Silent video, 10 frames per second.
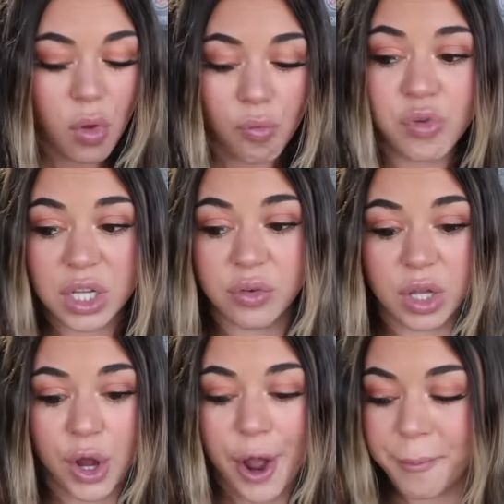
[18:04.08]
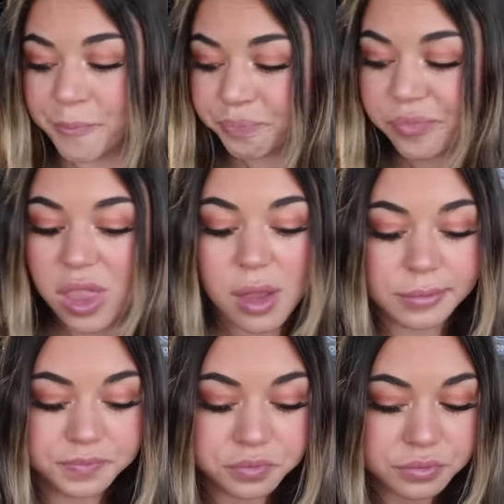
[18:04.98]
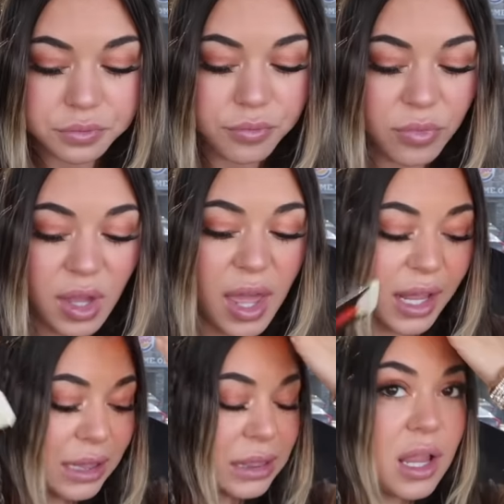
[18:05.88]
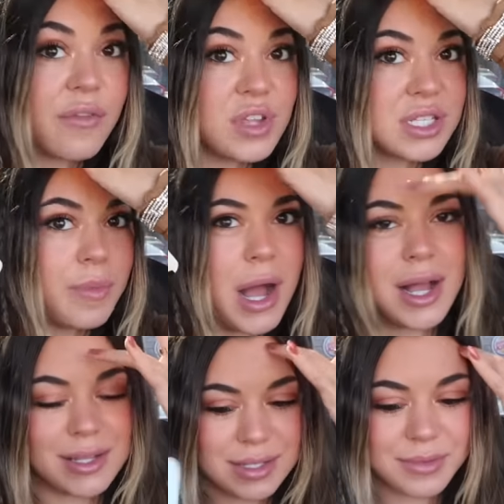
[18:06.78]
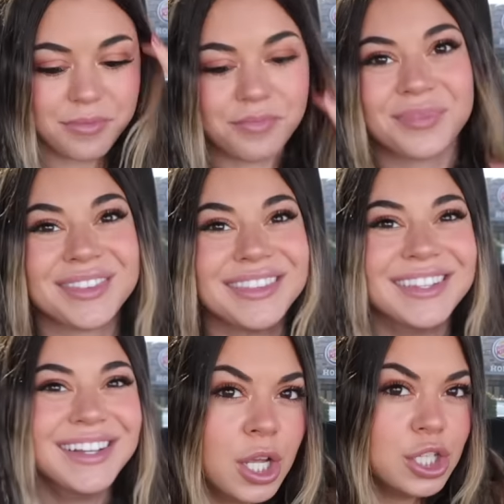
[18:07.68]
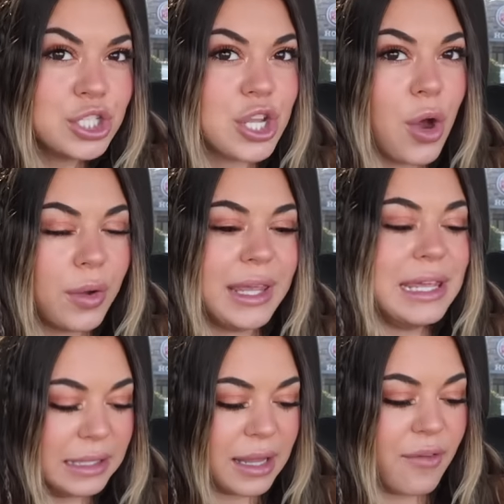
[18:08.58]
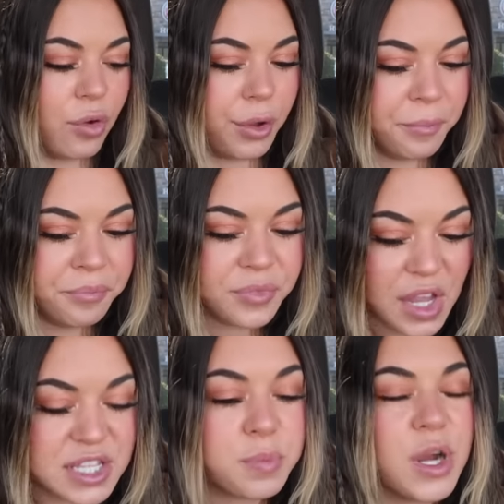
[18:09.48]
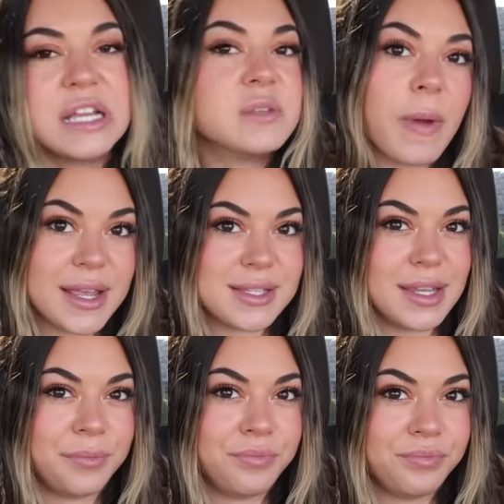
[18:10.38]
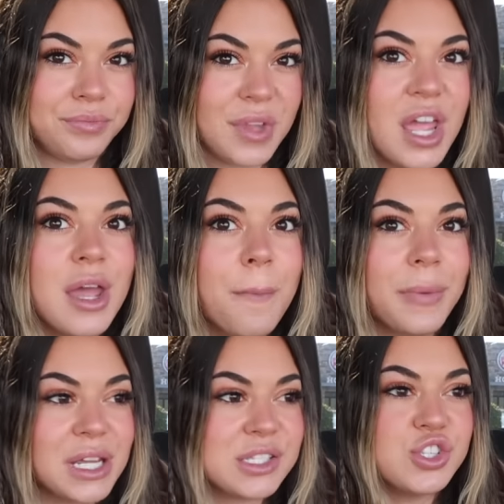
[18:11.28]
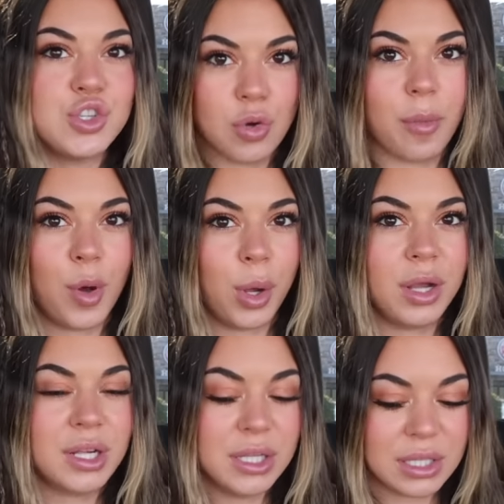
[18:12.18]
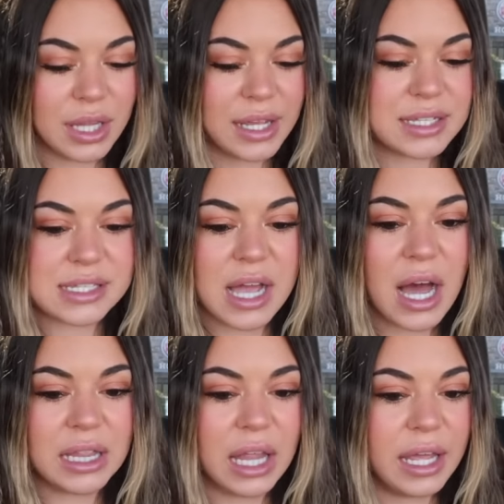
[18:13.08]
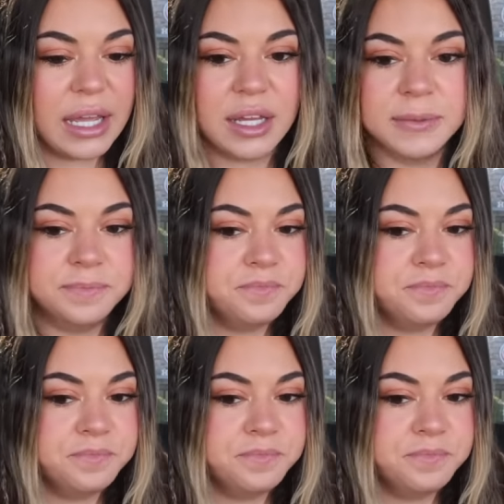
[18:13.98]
Really, really good. And I love this box. So, heat level. It's pretty spicy, but it's doable. Like, it's not, like,